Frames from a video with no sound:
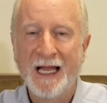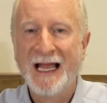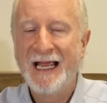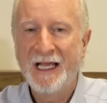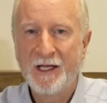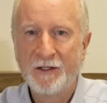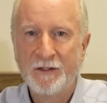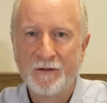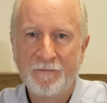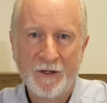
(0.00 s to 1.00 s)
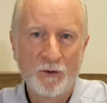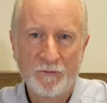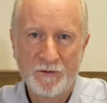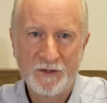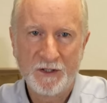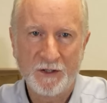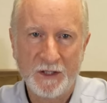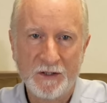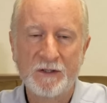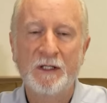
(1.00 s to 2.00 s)
and federal
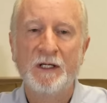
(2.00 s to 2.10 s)
facilities.